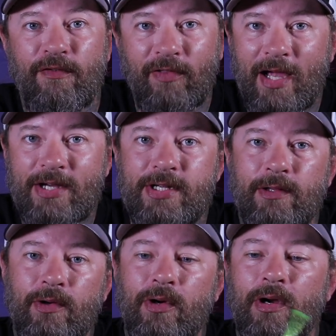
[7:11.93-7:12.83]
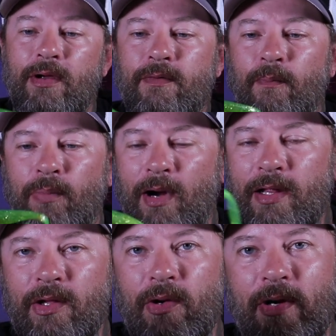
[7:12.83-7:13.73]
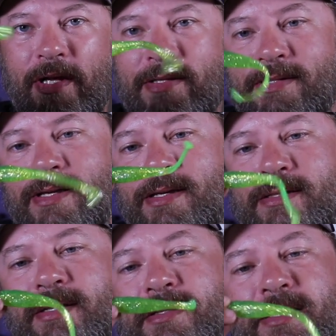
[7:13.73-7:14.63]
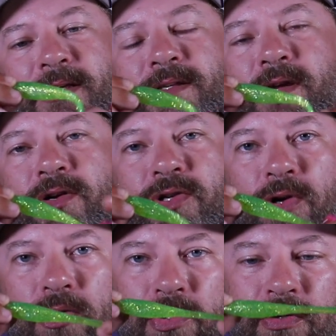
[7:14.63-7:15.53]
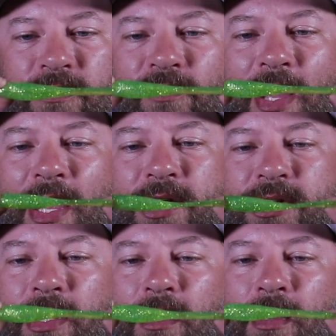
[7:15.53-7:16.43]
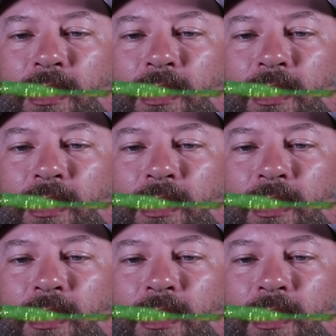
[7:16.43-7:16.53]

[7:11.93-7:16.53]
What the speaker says: flashy lure, bright lure, is this. This is Chartreuse Flash,